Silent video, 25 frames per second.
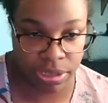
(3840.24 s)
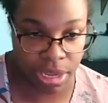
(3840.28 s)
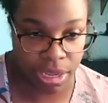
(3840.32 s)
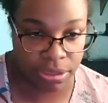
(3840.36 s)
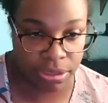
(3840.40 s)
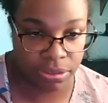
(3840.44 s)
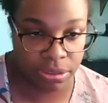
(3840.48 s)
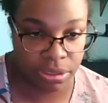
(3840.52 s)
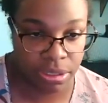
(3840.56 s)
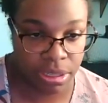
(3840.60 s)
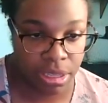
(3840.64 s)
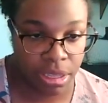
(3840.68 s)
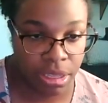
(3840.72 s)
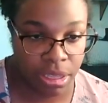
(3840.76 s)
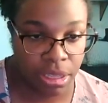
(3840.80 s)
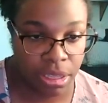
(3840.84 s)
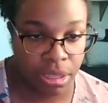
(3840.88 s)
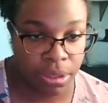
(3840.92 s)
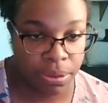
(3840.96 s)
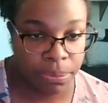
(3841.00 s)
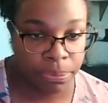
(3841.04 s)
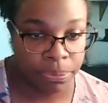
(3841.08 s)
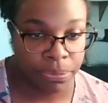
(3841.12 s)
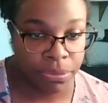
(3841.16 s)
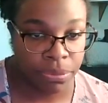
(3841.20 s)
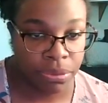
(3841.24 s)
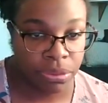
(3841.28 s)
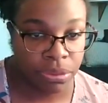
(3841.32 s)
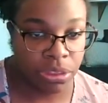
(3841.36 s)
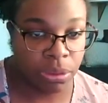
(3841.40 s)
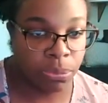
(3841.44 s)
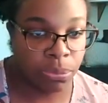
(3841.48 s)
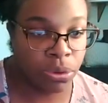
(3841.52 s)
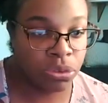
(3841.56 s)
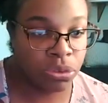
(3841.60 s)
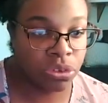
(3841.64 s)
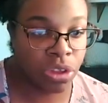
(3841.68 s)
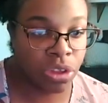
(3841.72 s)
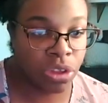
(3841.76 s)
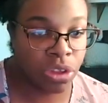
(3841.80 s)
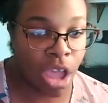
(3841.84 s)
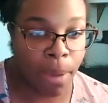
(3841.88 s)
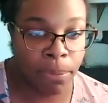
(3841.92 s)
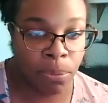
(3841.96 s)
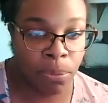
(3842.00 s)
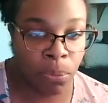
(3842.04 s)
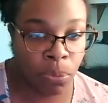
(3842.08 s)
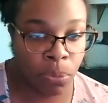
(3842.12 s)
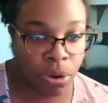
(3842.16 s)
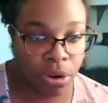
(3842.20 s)
us the most
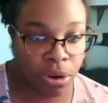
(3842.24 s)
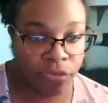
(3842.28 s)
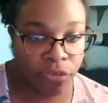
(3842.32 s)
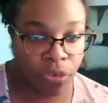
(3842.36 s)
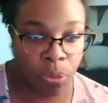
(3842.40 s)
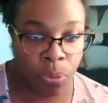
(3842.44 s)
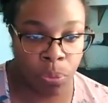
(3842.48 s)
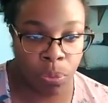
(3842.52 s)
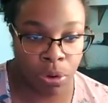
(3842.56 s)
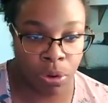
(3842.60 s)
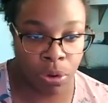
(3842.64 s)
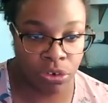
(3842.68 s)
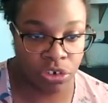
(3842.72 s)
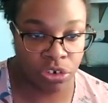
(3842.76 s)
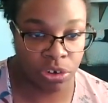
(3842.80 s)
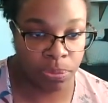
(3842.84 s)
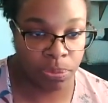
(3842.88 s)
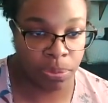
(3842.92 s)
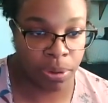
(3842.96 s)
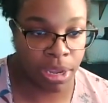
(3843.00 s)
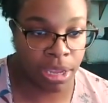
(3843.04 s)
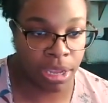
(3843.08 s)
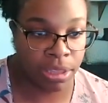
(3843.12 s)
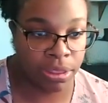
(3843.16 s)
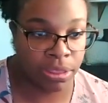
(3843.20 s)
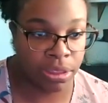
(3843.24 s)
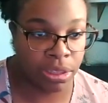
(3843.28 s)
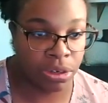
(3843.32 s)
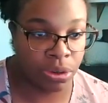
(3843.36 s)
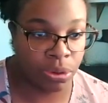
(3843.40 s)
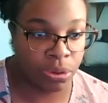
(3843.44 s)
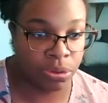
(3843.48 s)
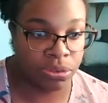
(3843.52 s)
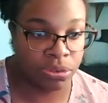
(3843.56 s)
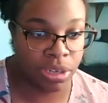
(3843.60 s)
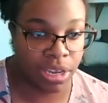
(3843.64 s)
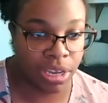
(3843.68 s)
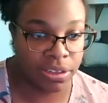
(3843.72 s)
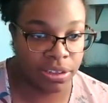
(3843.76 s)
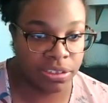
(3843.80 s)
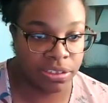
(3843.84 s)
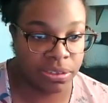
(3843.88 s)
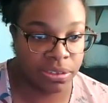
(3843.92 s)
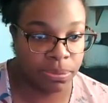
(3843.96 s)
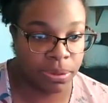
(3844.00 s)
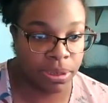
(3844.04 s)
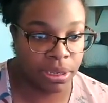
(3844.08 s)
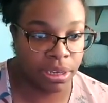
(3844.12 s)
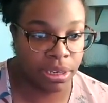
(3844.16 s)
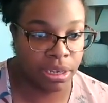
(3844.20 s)
common word for worship in the New
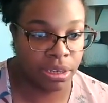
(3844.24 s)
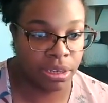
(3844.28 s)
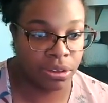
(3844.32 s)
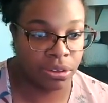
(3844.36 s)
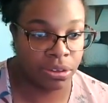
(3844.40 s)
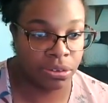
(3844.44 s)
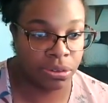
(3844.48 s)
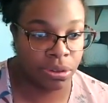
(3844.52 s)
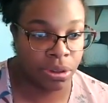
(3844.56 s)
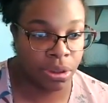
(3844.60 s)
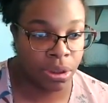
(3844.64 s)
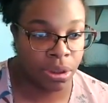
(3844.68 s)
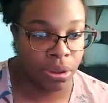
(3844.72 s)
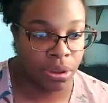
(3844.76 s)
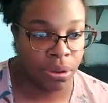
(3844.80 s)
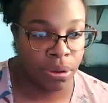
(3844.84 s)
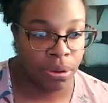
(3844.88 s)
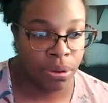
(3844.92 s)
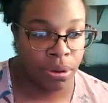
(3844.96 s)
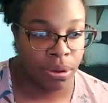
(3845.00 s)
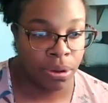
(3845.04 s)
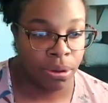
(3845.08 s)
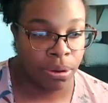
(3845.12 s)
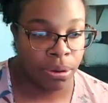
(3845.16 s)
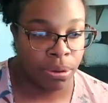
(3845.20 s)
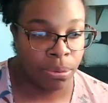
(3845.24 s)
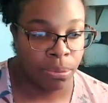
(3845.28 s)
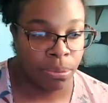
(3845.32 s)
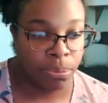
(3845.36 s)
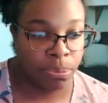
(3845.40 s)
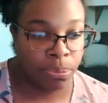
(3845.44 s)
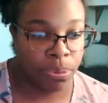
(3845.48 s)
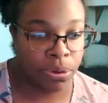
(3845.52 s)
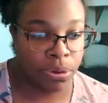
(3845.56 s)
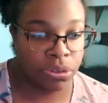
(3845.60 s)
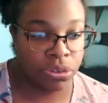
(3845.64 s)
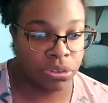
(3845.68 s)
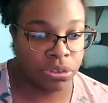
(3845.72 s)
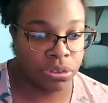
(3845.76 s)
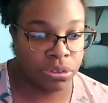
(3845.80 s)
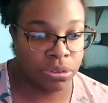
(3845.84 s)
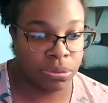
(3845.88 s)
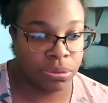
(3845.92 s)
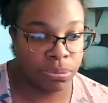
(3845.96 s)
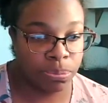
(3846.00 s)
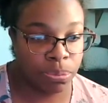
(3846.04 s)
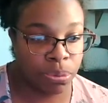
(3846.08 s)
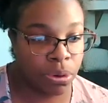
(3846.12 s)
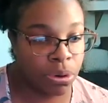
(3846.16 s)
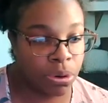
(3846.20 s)
Testament is
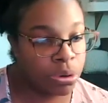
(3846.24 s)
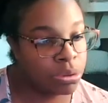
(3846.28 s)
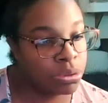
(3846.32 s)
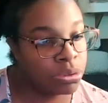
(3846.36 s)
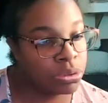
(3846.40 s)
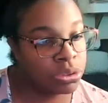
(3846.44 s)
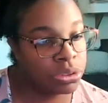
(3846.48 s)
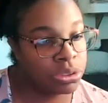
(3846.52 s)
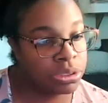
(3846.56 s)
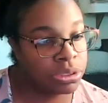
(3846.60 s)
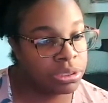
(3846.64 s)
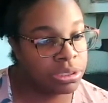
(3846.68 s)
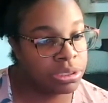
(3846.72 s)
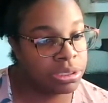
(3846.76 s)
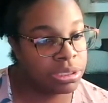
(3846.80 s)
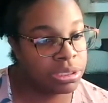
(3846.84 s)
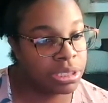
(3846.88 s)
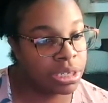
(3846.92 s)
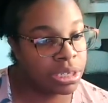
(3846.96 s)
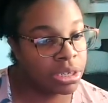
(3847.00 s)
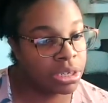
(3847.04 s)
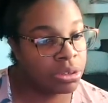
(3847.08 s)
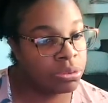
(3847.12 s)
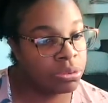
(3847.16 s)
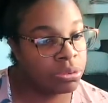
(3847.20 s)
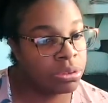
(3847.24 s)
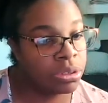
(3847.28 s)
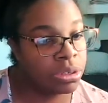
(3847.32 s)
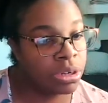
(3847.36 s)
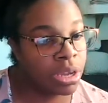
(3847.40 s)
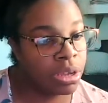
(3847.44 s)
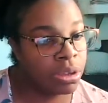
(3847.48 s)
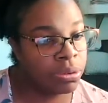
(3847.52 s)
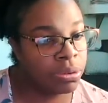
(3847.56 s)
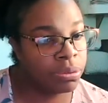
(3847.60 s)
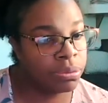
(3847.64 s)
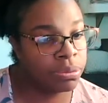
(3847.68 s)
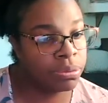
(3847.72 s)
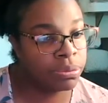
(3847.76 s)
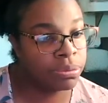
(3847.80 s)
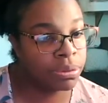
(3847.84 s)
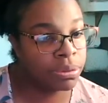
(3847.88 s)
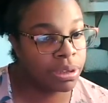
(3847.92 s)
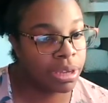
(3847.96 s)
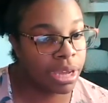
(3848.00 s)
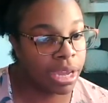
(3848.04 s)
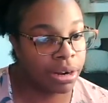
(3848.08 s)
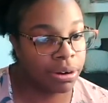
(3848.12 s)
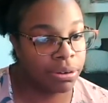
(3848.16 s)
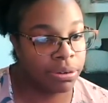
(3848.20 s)
pros, prosikuno.
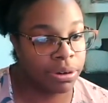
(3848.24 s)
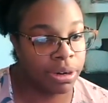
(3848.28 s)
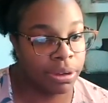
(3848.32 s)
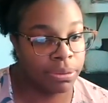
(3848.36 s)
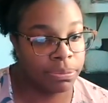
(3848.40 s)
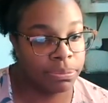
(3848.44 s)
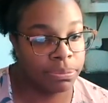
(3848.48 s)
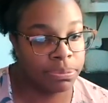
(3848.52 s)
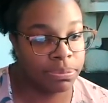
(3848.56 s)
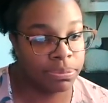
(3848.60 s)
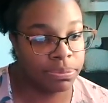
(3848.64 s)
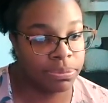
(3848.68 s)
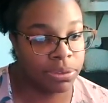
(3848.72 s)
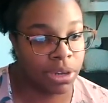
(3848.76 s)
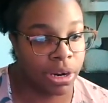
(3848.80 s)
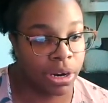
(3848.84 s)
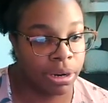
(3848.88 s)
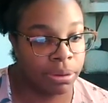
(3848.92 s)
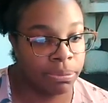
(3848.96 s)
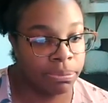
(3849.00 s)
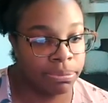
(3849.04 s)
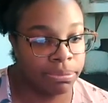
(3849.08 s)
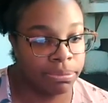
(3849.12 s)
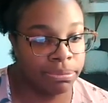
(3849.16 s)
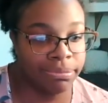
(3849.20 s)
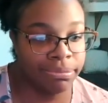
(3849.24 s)
I don't know. Sorry.